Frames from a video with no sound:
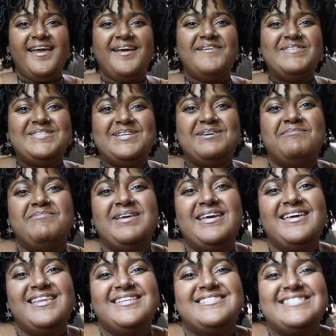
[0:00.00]
Hey, what's up?
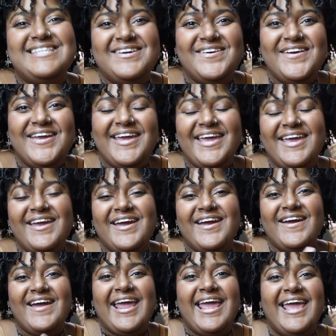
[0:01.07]
It is Darriea
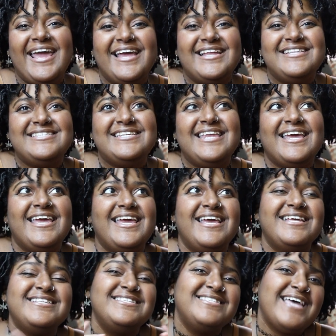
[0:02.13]
here, and today
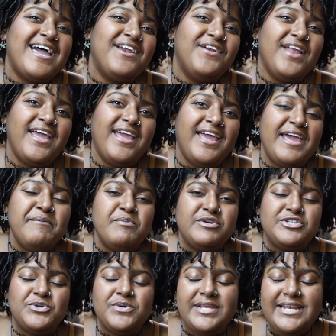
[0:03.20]
is Saturday, April
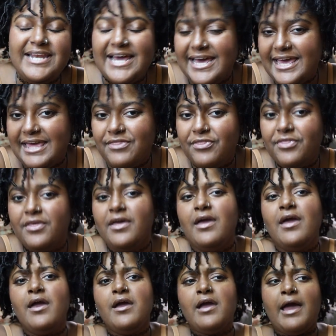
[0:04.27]
29th.
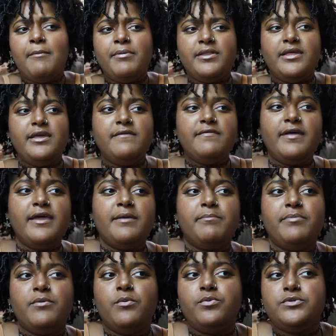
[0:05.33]
I believe like
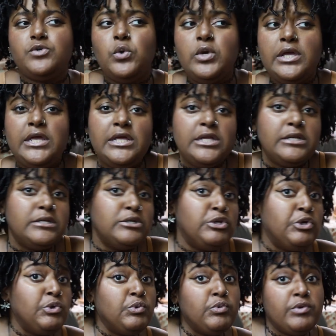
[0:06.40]
between
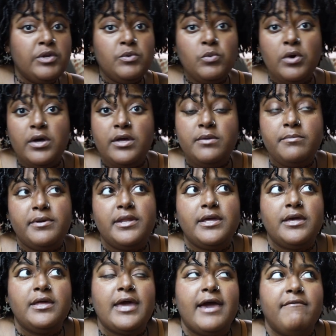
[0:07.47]
noon and 1, but
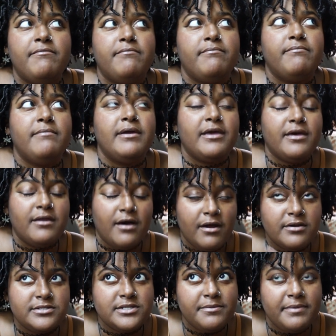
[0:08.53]
it could
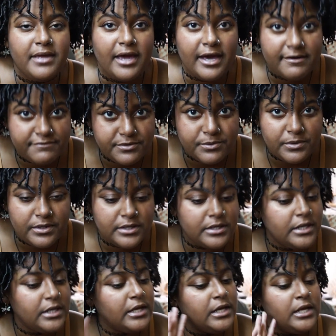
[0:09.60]
honestly be after
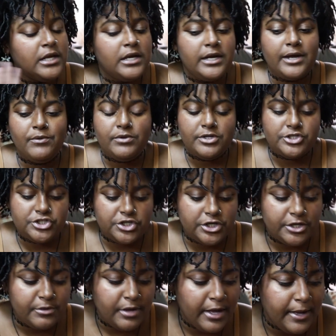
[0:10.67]
1. Not really
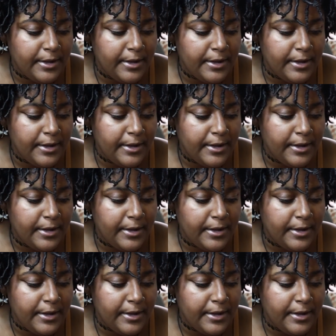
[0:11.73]
sure.